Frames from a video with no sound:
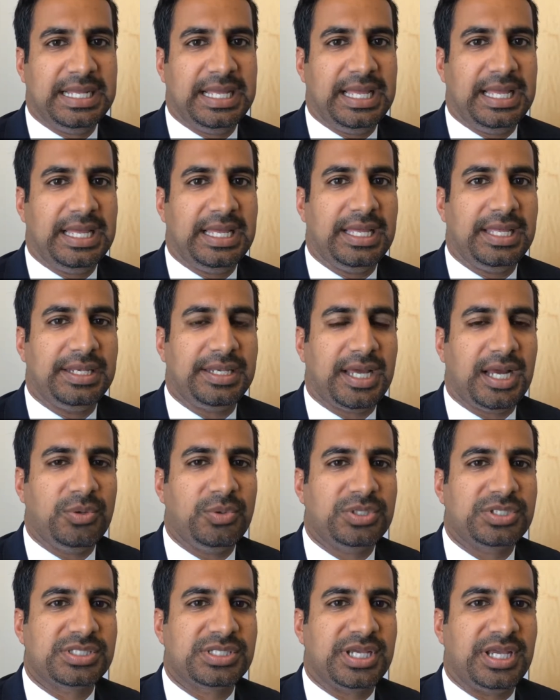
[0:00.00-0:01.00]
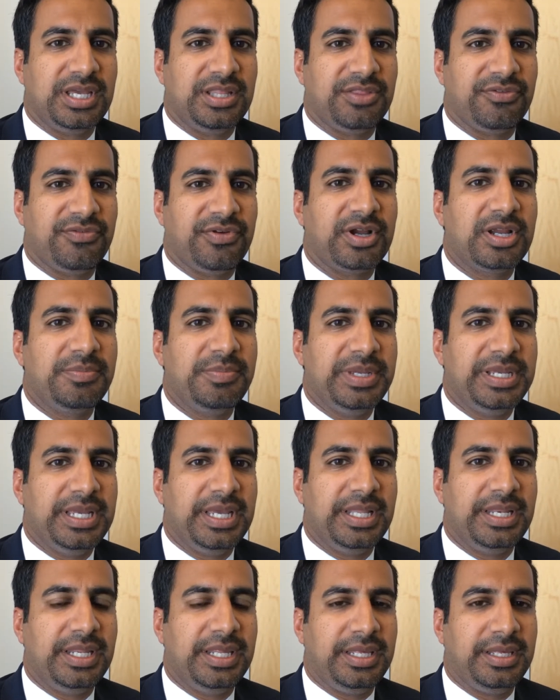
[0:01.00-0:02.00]
And I would say the very
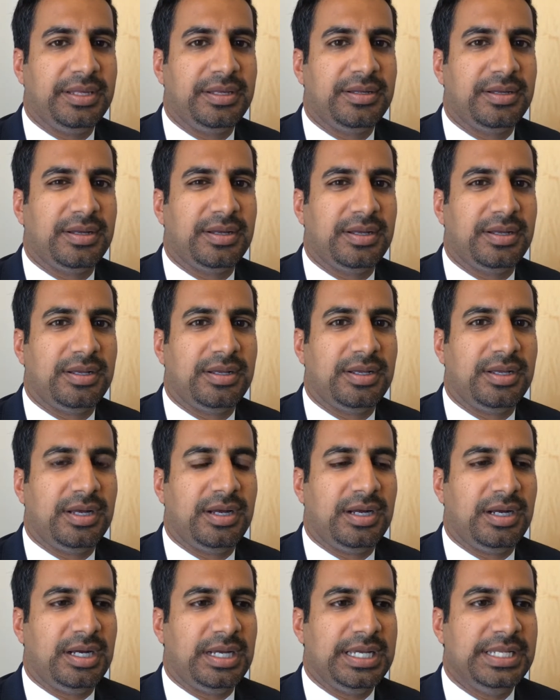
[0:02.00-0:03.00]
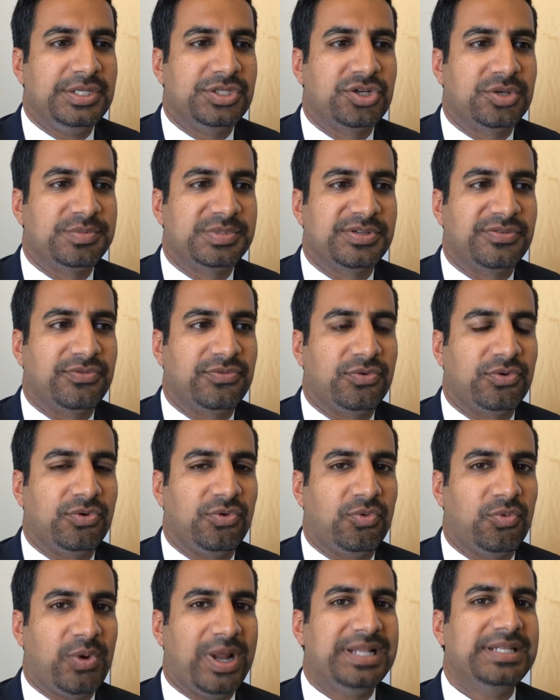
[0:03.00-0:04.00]
beginning, in terms of
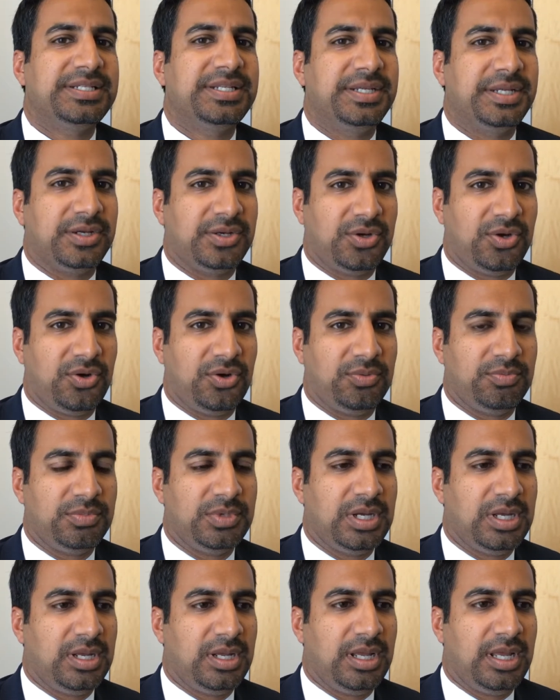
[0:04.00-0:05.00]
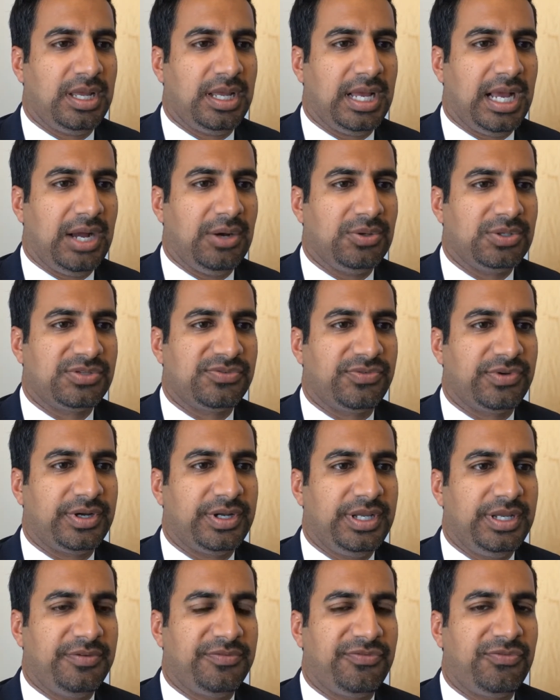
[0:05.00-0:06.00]
renting a home, I was
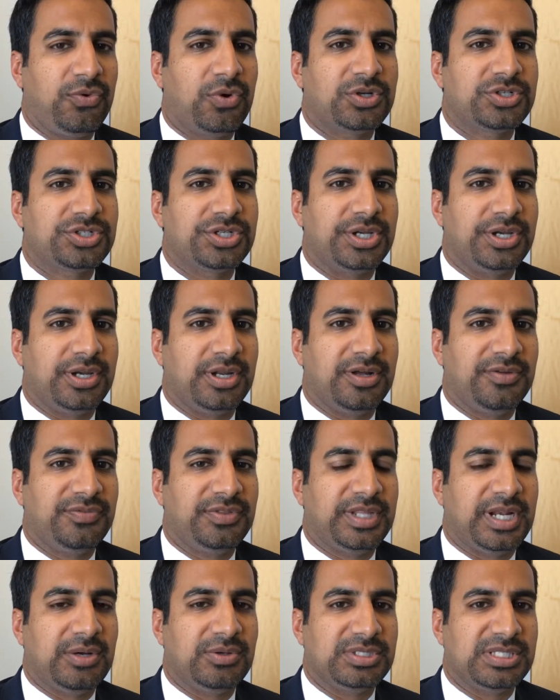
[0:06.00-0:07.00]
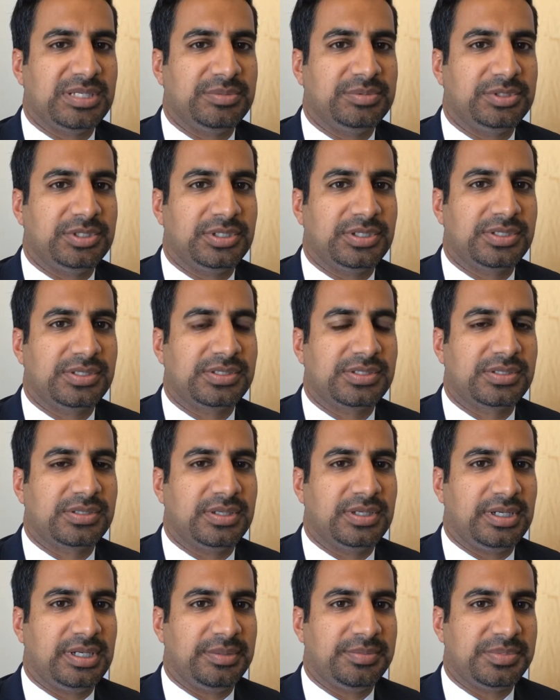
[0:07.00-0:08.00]
very fortunate enough that I was able to
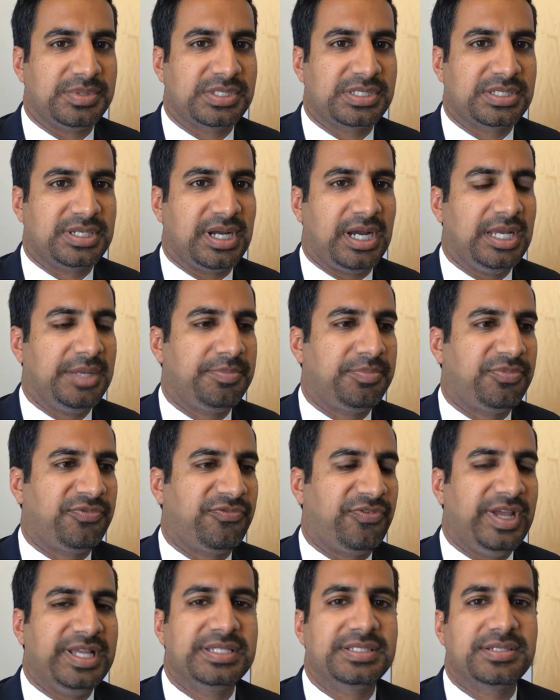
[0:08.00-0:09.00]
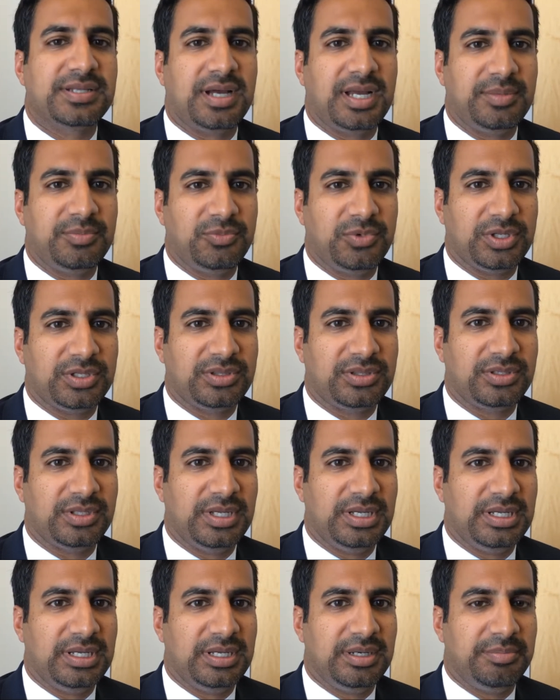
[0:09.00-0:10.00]
Skype, FaceTime with
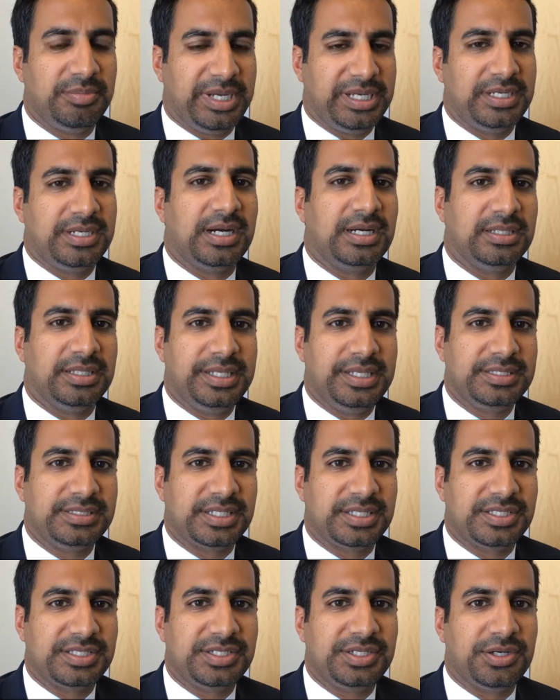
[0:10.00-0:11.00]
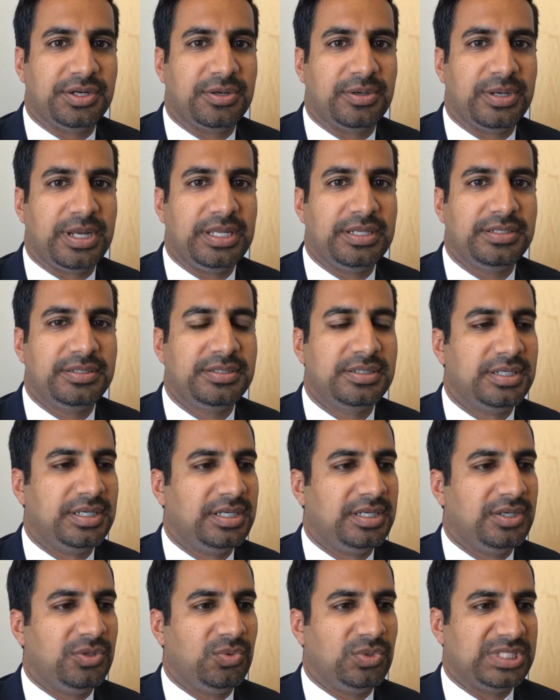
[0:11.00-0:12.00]
my colleagues at CRN,
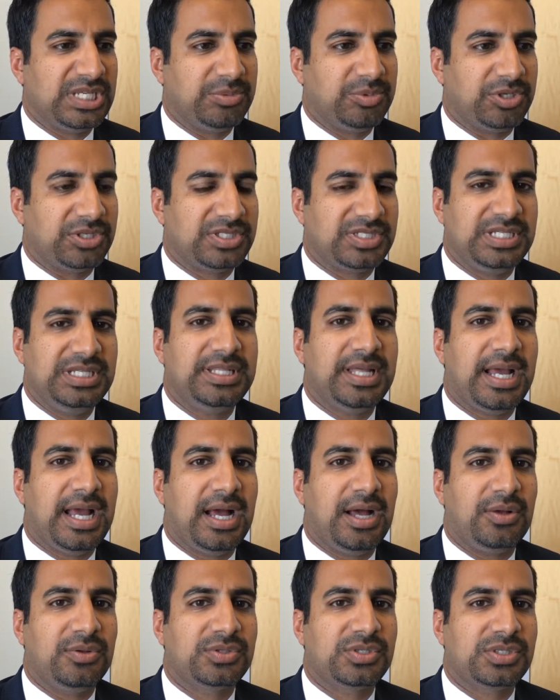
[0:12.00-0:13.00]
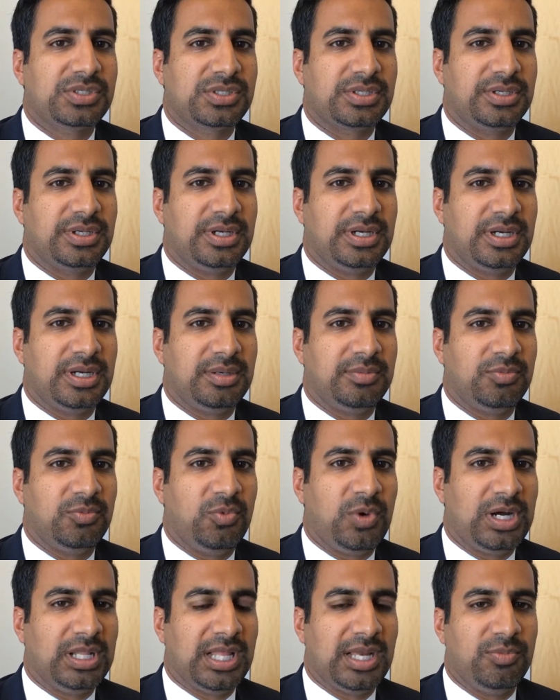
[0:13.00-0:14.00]
was able to see the house
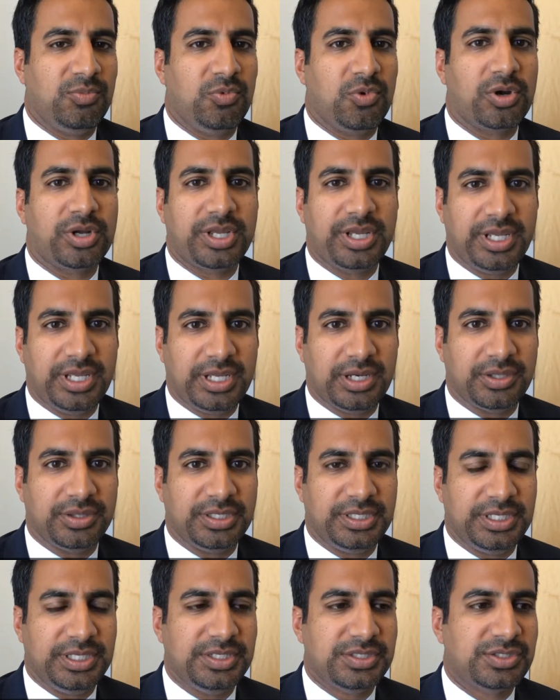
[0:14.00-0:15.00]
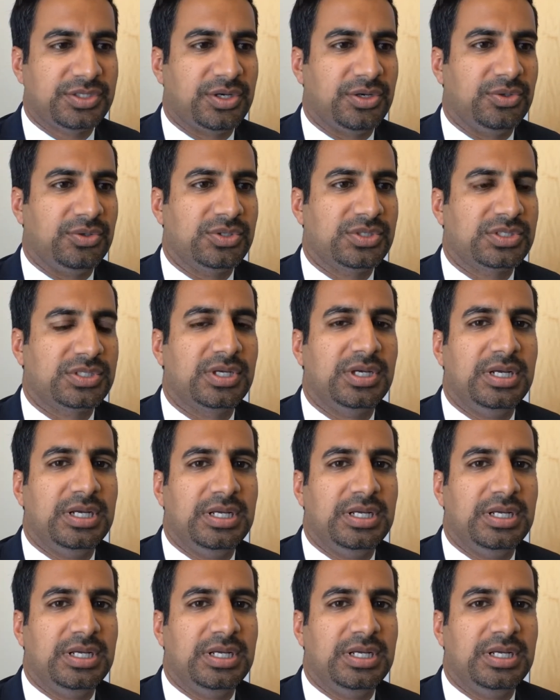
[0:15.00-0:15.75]
while I'm working on the East Coast,